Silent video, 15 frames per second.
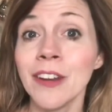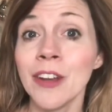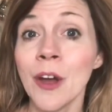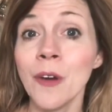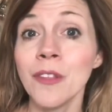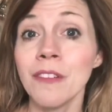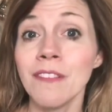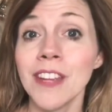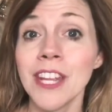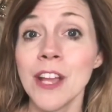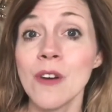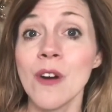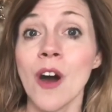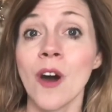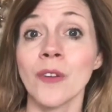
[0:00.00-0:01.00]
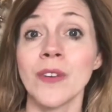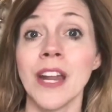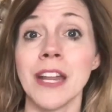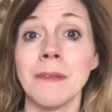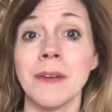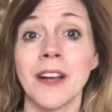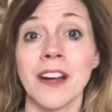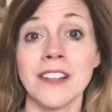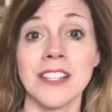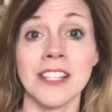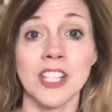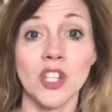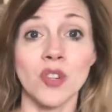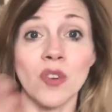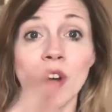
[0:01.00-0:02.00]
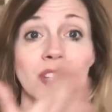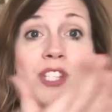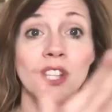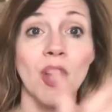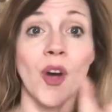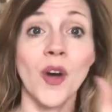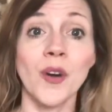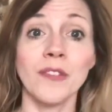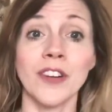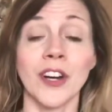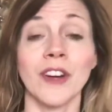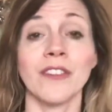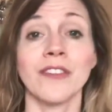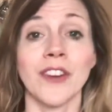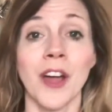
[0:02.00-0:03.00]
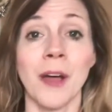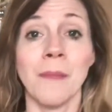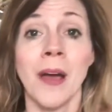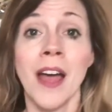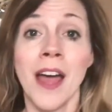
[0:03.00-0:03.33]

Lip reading: know the video already because it's crossed over from